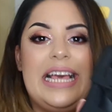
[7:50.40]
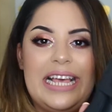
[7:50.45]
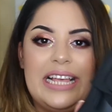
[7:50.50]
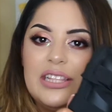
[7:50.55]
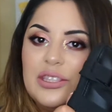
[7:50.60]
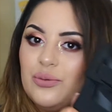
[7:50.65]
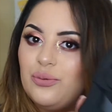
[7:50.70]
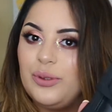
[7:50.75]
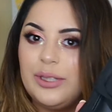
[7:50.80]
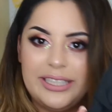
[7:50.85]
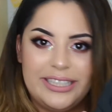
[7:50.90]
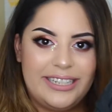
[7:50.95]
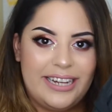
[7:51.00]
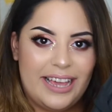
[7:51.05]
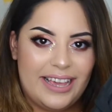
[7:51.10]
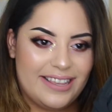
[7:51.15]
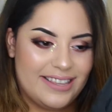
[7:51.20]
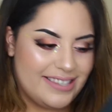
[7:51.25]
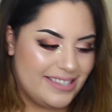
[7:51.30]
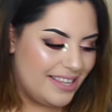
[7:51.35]
it's really
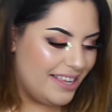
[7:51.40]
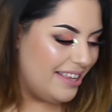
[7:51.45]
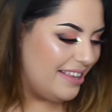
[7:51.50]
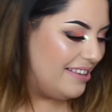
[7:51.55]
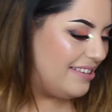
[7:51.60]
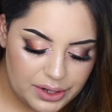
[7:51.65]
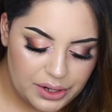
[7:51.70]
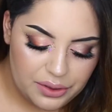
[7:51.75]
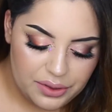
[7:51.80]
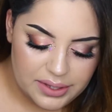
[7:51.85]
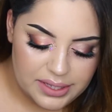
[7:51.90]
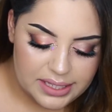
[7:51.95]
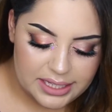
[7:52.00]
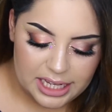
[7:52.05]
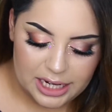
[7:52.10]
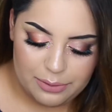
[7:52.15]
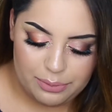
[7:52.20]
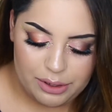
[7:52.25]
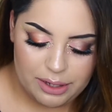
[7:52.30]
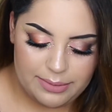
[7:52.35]
nice. So I know this is
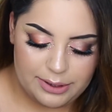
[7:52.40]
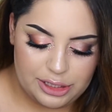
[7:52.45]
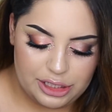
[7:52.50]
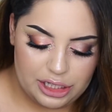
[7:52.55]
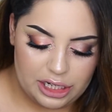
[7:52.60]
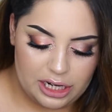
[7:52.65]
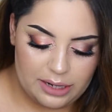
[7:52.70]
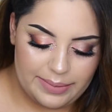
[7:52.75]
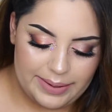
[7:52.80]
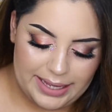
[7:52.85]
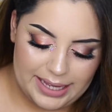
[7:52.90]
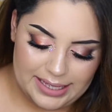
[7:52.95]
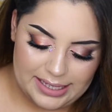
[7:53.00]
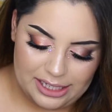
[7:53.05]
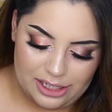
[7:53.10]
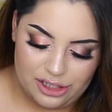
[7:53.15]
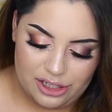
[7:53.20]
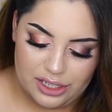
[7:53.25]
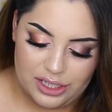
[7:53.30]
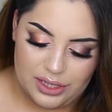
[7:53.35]
kind of premature because
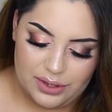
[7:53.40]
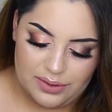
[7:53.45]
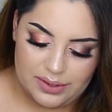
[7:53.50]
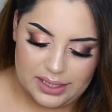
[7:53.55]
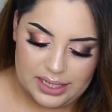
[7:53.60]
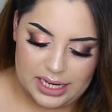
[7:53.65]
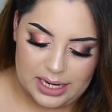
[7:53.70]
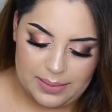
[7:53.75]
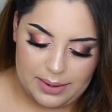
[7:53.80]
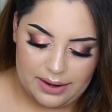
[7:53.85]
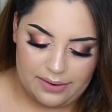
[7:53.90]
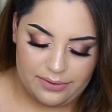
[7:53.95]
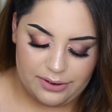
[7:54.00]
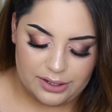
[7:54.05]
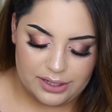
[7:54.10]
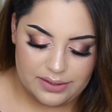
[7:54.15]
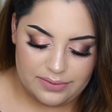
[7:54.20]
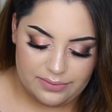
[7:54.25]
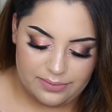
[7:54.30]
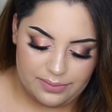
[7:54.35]
I just used it
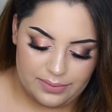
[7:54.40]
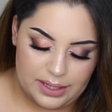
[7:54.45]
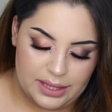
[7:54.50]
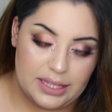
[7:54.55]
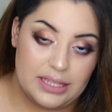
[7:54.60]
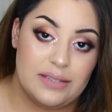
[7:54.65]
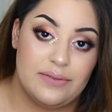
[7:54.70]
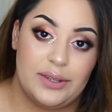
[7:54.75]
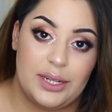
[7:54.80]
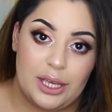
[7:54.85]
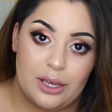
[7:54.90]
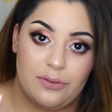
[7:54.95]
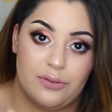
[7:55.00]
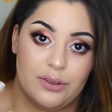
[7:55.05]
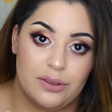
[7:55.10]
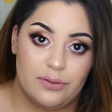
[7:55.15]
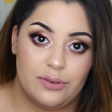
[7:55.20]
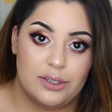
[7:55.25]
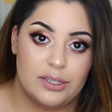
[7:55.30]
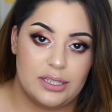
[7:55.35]
in this video
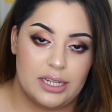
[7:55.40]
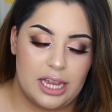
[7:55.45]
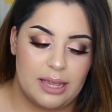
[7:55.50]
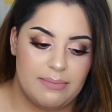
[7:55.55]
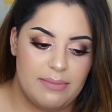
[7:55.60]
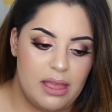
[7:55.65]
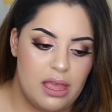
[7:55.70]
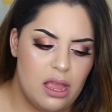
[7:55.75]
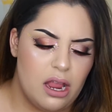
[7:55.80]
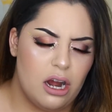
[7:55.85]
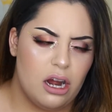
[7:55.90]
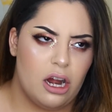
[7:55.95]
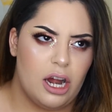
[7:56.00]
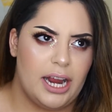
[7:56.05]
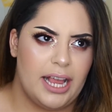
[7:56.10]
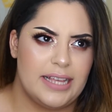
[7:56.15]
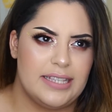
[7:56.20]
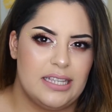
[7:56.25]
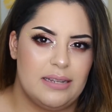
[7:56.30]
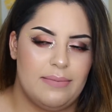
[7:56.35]
for the first time, or I
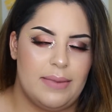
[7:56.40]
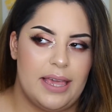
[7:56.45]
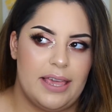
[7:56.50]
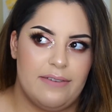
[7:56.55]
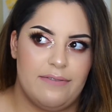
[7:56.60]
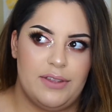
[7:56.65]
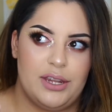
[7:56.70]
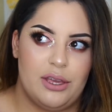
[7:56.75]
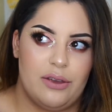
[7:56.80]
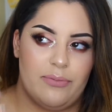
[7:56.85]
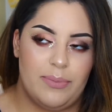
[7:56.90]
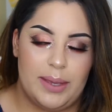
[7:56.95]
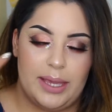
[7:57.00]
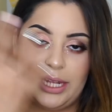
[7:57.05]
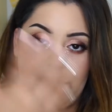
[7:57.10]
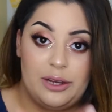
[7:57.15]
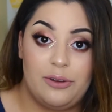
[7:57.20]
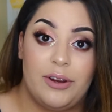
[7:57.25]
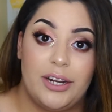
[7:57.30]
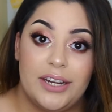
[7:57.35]
guess in my video of me
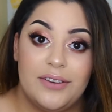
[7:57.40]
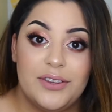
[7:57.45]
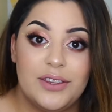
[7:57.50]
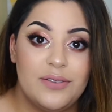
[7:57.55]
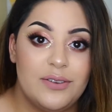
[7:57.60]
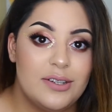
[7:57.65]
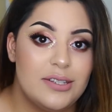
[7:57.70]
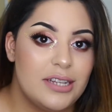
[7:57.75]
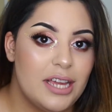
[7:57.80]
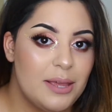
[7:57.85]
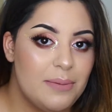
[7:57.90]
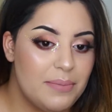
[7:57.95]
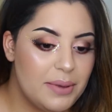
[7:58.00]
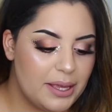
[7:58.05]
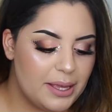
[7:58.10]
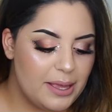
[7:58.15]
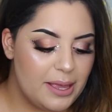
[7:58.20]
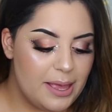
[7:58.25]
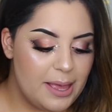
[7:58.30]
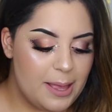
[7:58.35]
getting ready for the first time,
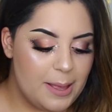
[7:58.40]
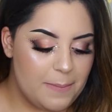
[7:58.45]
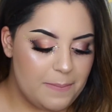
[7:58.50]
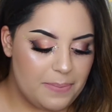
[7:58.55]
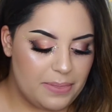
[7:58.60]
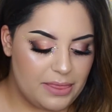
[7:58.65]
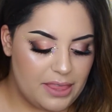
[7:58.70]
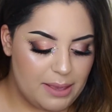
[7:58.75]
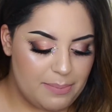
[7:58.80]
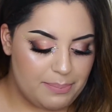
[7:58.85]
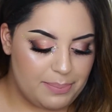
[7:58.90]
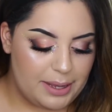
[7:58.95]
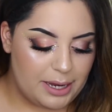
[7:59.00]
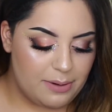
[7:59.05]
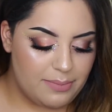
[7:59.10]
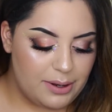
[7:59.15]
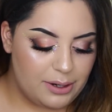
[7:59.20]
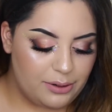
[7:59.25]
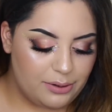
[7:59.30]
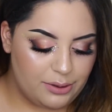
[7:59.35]
but the
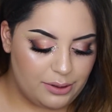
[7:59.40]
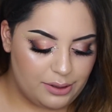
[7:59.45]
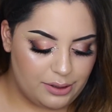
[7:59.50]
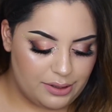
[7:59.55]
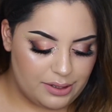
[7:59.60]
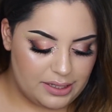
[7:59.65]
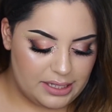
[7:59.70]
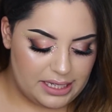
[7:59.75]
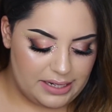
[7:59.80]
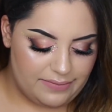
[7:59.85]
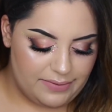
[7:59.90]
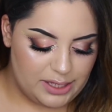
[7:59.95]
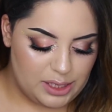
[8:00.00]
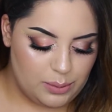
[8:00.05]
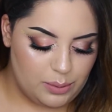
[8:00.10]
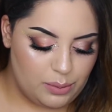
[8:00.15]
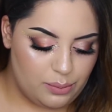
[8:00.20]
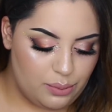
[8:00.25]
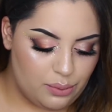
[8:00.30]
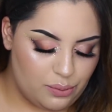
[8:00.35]
Bare Minerals Invisible